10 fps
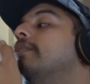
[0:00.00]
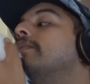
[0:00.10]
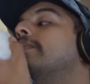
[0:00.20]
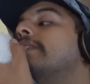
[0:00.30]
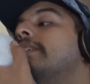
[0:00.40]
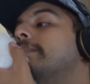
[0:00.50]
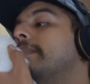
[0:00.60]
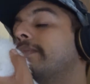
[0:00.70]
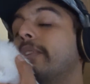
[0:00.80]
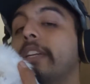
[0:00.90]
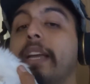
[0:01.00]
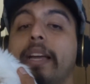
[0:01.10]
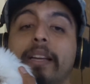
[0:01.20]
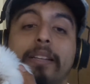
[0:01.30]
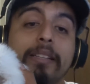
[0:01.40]
Or, but for a
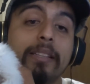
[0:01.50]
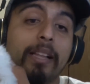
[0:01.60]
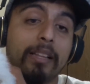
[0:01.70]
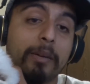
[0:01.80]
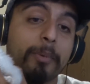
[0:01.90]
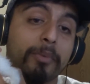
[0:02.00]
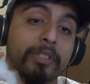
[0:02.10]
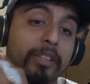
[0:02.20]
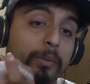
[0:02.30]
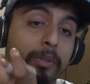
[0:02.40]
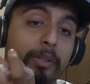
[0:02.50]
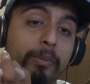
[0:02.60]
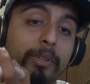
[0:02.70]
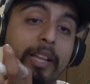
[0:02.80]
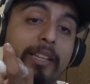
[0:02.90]
cat, a lot of people say they're really
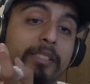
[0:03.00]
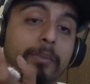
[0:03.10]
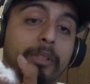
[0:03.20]
relaxing,